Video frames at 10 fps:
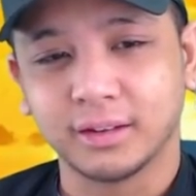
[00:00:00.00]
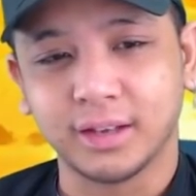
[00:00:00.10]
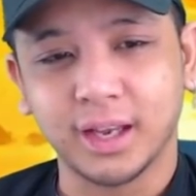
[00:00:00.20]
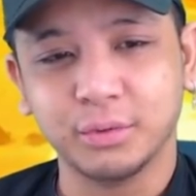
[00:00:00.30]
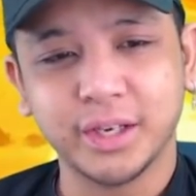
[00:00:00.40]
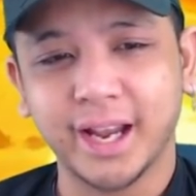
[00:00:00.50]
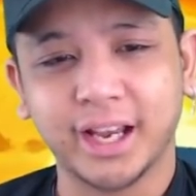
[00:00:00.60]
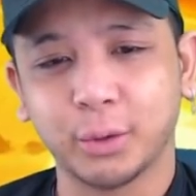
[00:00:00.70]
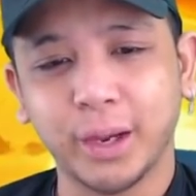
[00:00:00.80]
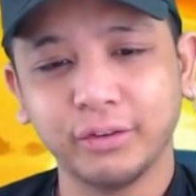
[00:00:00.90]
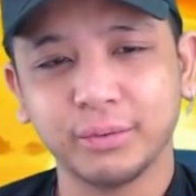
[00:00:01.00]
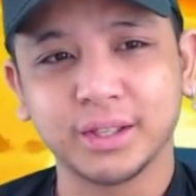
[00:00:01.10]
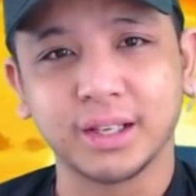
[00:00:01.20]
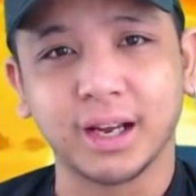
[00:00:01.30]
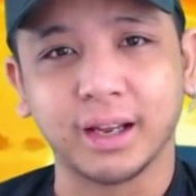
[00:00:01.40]
Damn, you can't get away from
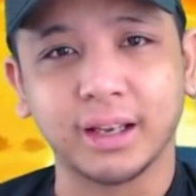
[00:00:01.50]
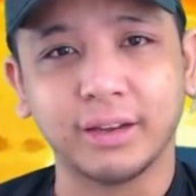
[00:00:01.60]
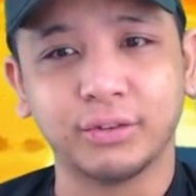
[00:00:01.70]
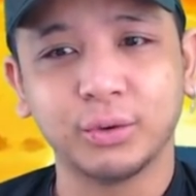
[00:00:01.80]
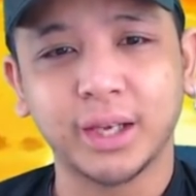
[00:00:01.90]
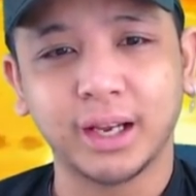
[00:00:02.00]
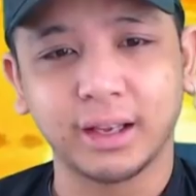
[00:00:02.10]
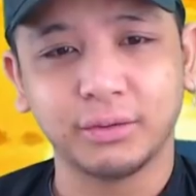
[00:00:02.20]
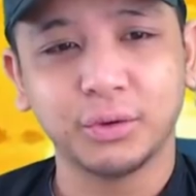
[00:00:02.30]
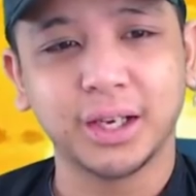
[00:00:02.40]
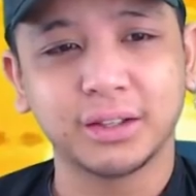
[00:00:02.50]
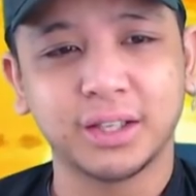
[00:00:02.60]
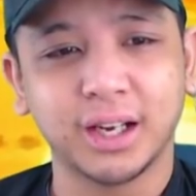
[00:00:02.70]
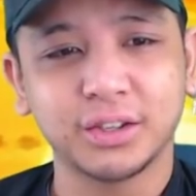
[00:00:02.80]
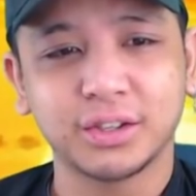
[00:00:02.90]
this guy. If you get
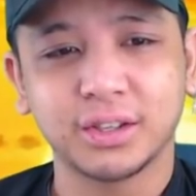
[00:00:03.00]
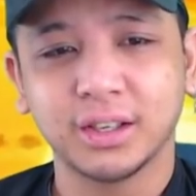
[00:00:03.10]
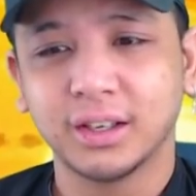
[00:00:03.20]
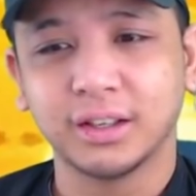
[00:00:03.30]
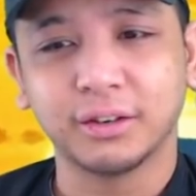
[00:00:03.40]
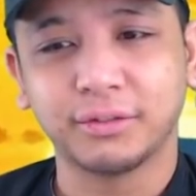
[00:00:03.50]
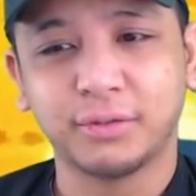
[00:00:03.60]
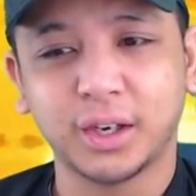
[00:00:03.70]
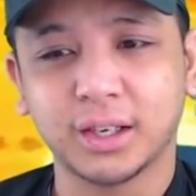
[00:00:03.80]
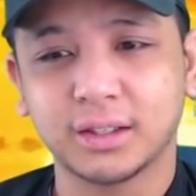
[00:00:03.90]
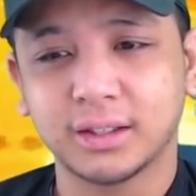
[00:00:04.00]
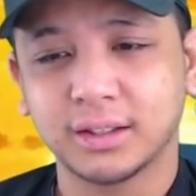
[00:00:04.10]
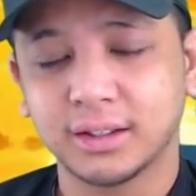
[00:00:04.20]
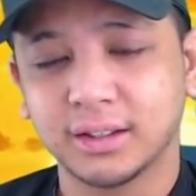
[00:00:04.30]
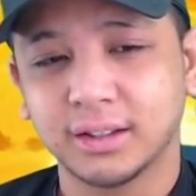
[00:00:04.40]
touched, you're fucked.
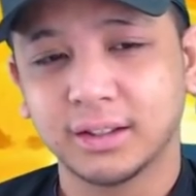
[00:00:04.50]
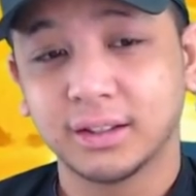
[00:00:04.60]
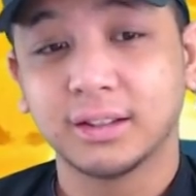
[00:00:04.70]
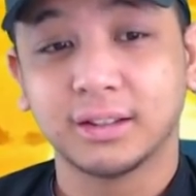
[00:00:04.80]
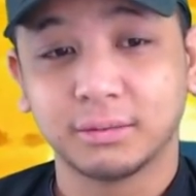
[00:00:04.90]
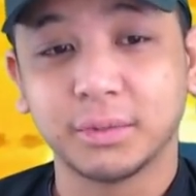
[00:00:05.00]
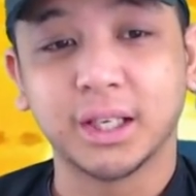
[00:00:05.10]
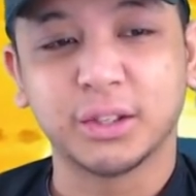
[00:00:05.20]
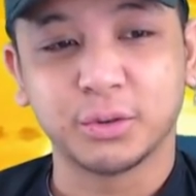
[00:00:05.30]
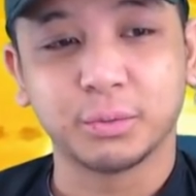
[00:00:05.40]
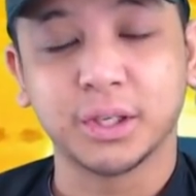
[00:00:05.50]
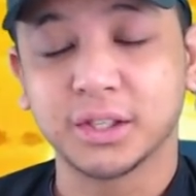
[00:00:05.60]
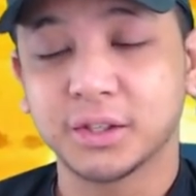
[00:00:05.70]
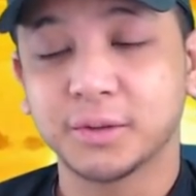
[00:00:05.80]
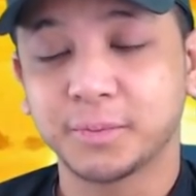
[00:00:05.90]
Minato's a
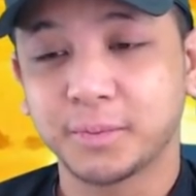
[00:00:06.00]
beast.